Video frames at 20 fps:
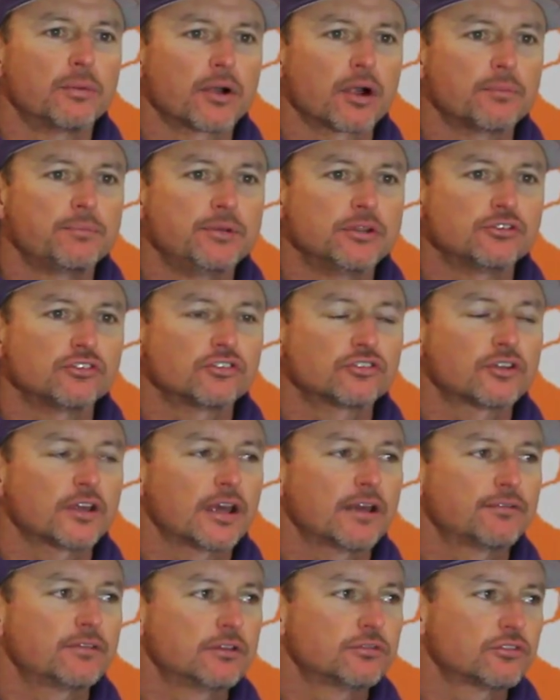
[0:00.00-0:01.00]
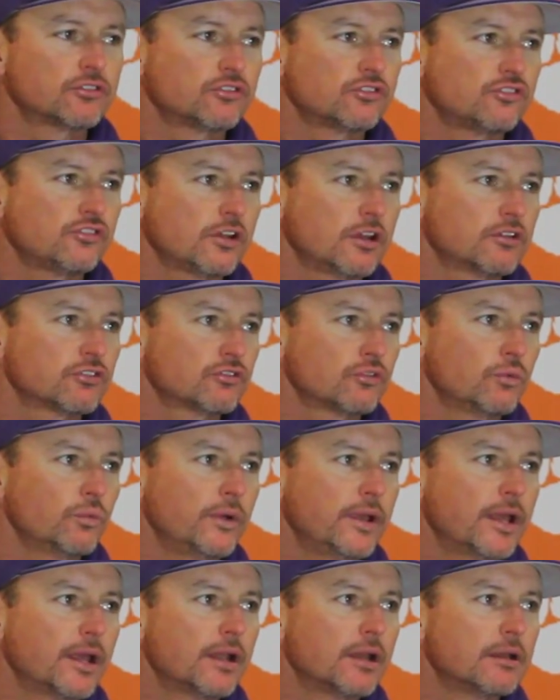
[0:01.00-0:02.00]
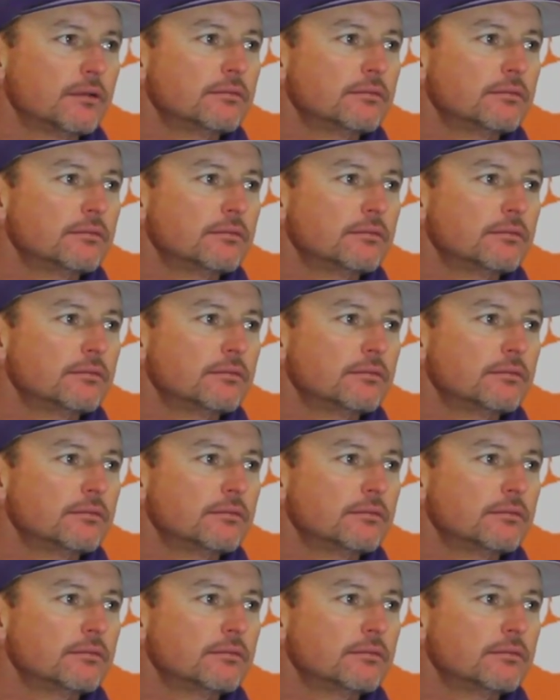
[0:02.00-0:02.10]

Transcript: but our pitching staff gives us a chance to win.